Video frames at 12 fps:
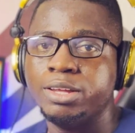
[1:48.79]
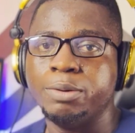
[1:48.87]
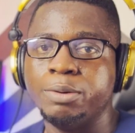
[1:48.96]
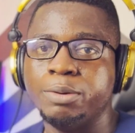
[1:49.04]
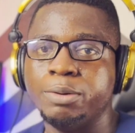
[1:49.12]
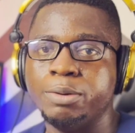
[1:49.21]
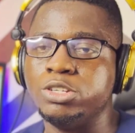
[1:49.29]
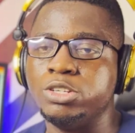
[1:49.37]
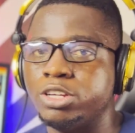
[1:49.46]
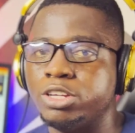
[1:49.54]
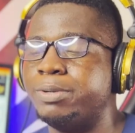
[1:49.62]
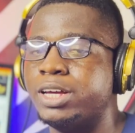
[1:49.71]
Probably you saw
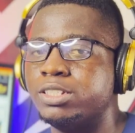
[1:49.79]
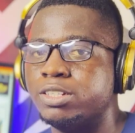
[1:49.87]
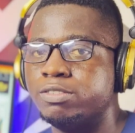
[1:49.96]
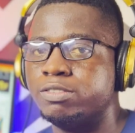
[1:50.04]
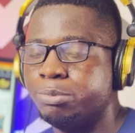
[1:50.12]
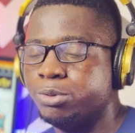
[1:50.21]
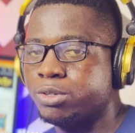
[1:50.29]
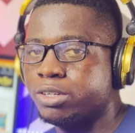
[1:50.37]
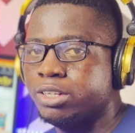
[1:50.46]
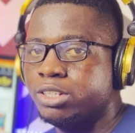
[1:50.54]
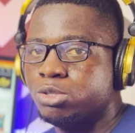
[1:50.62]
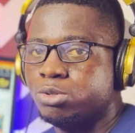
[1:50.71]
the price of a book
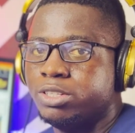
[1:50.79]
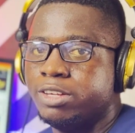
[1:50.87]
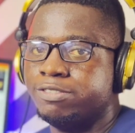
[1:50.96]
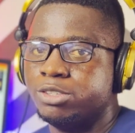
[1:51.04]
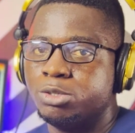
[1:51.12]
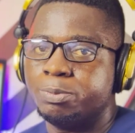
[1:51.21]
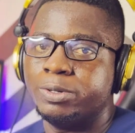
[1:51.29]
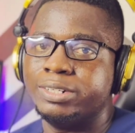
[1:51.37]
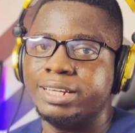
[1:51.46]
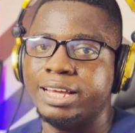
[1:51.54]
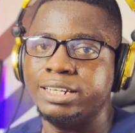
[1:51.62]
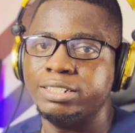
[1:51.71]
today for
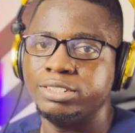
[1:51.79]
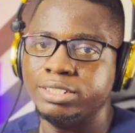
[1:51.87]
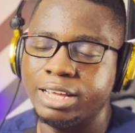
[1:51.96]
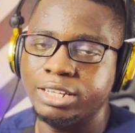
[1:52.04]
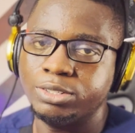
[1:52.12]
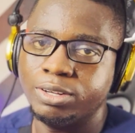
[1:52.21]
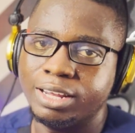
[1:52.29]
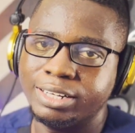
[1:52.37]
$2.99,